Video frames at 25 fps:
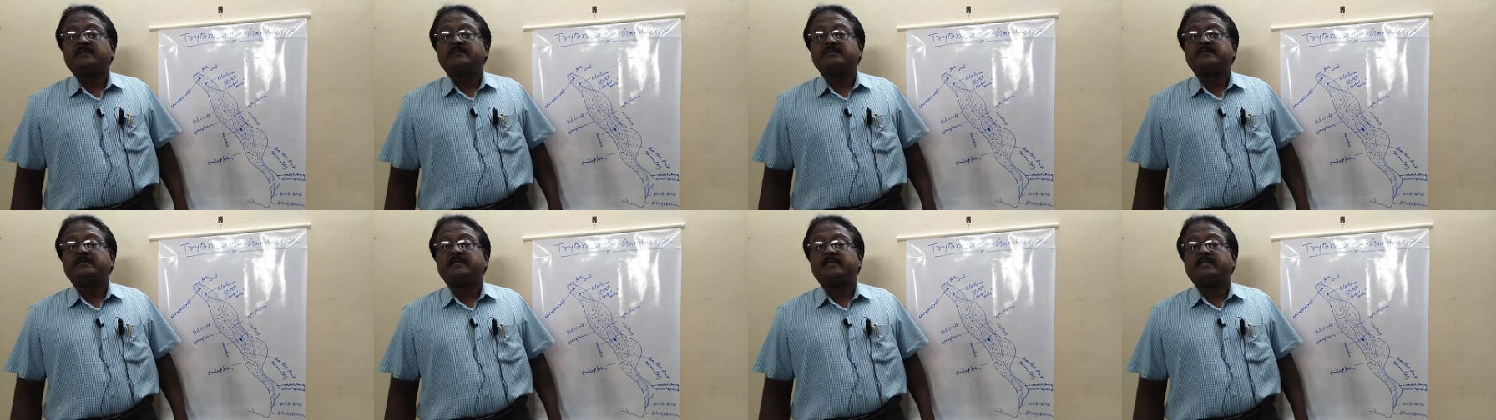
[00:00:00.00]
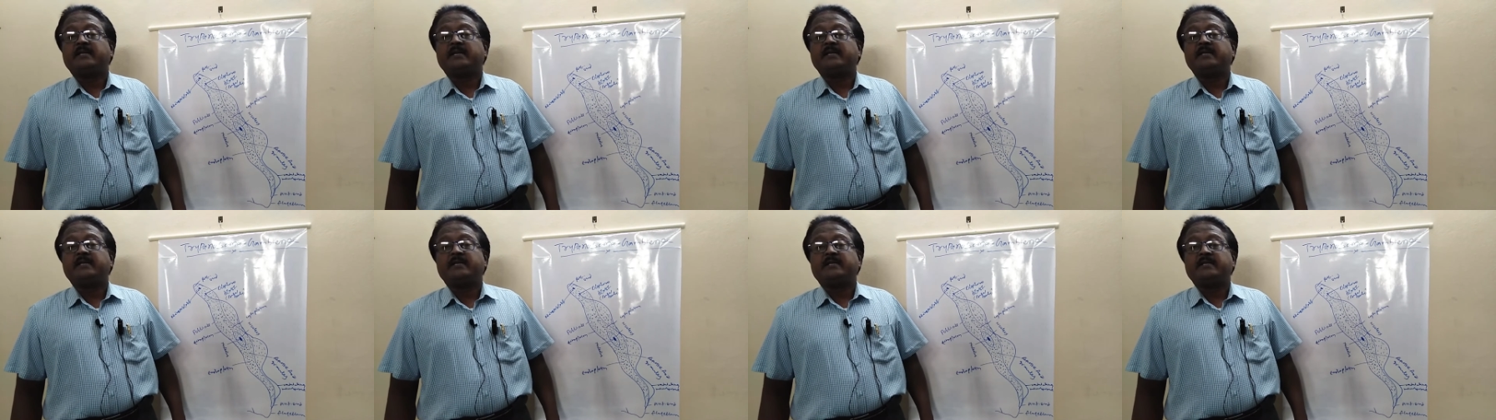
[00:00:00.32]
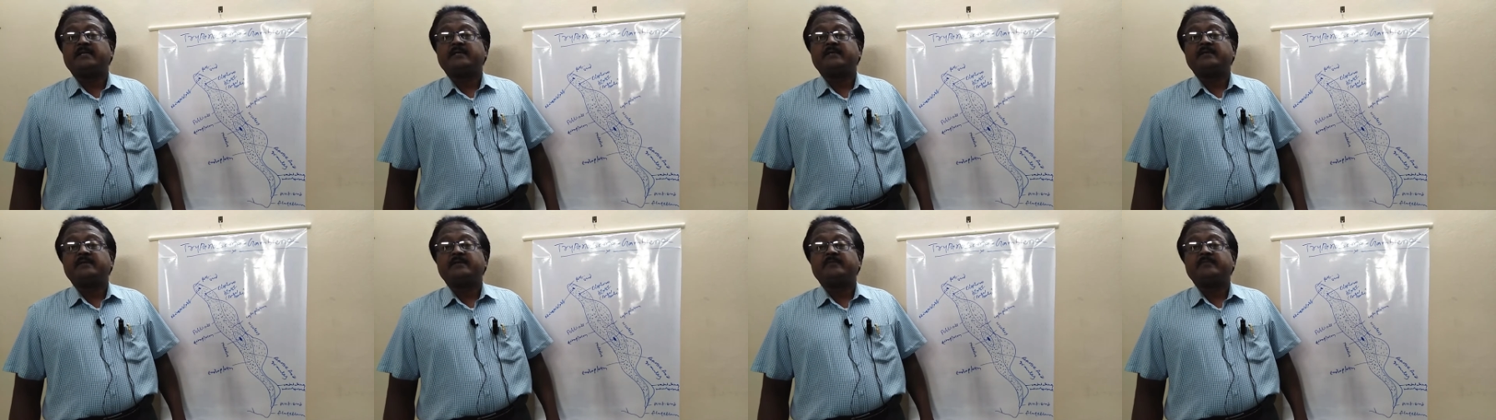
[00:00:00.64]

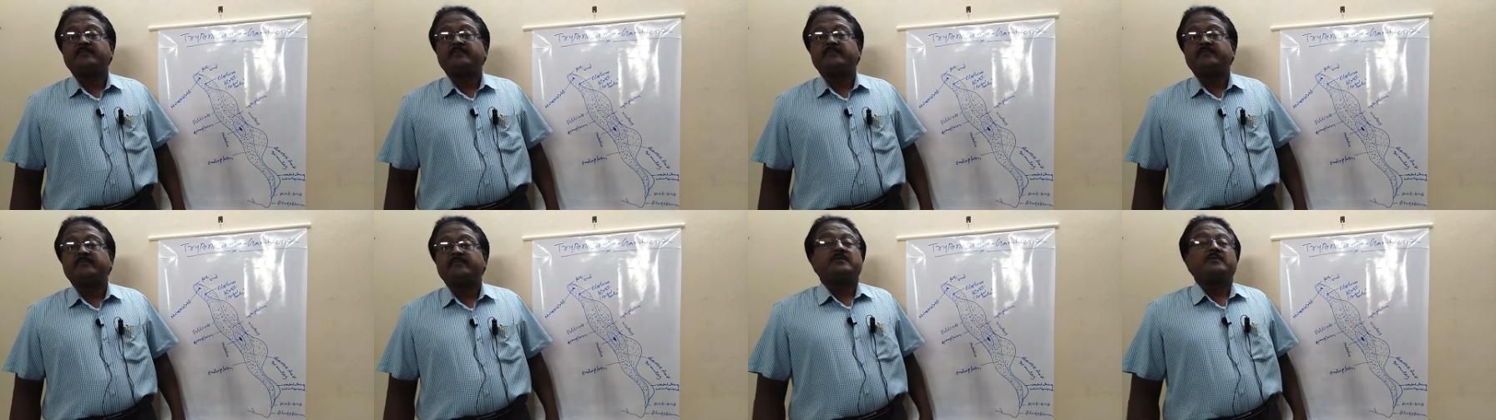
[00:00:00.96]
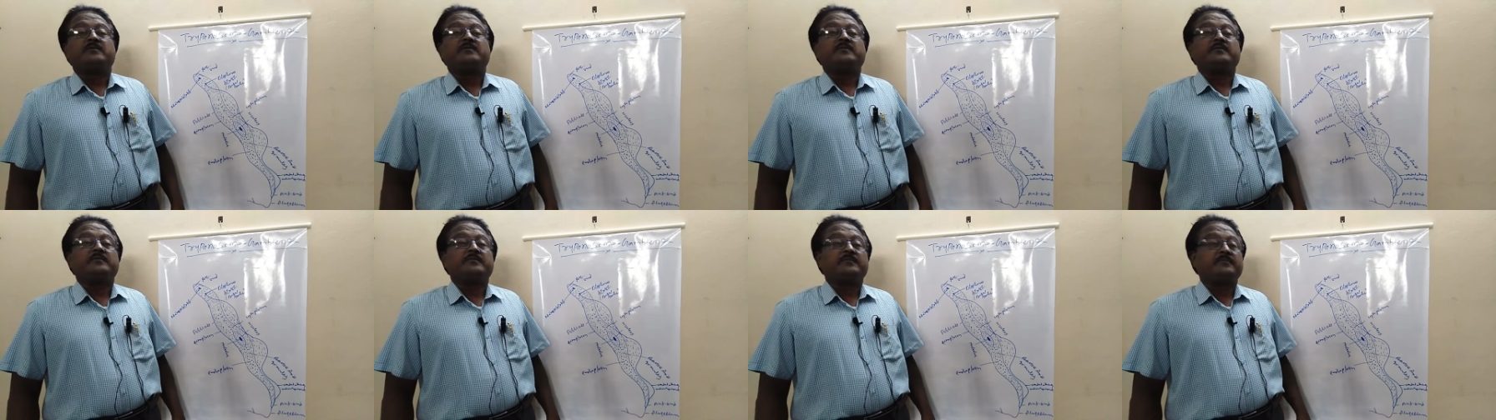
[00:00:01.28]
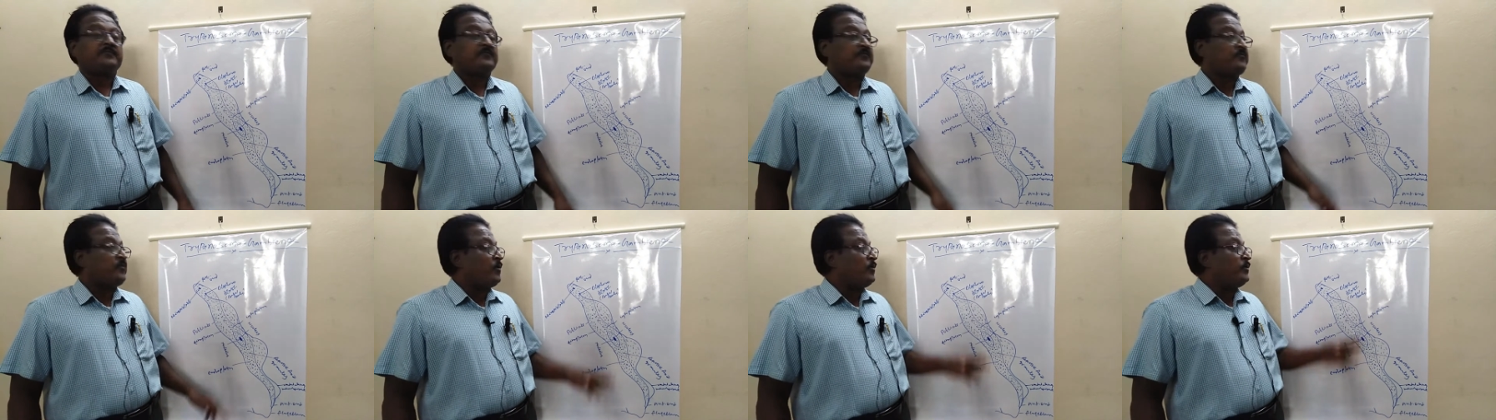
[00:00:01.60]
generally
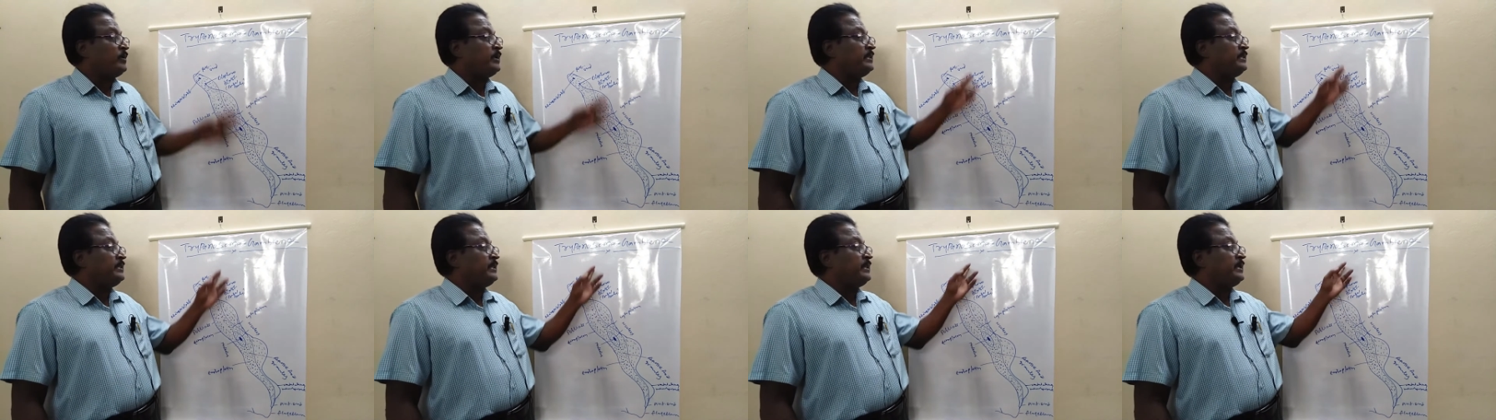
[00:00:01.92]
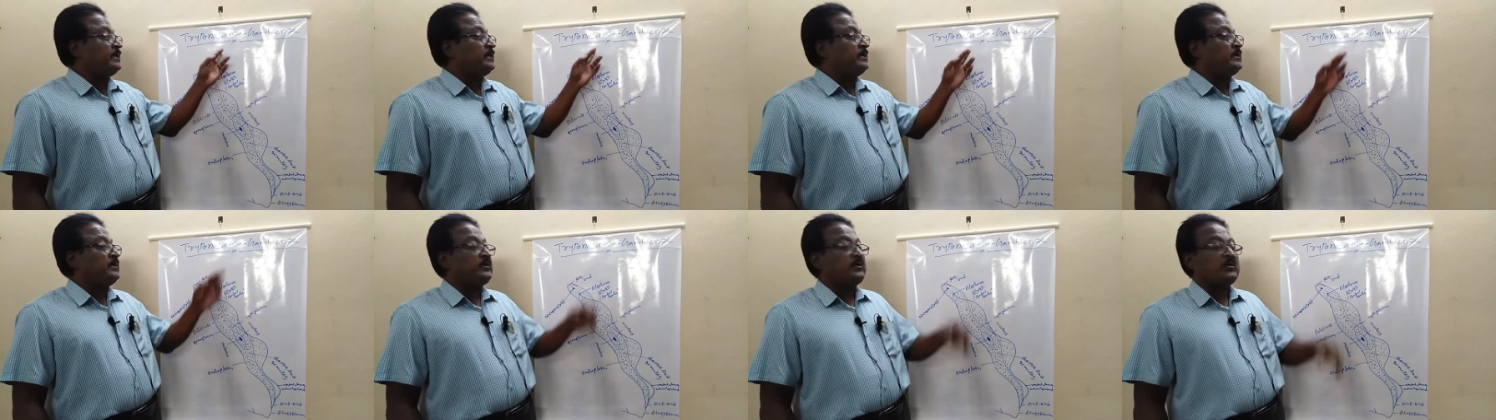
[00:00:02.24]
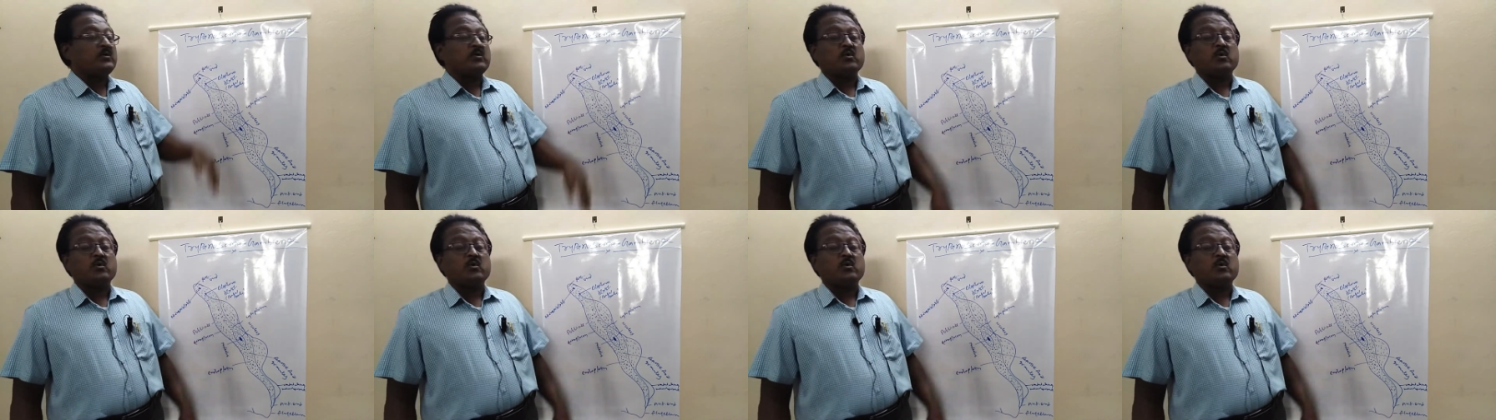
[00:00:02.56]
found in the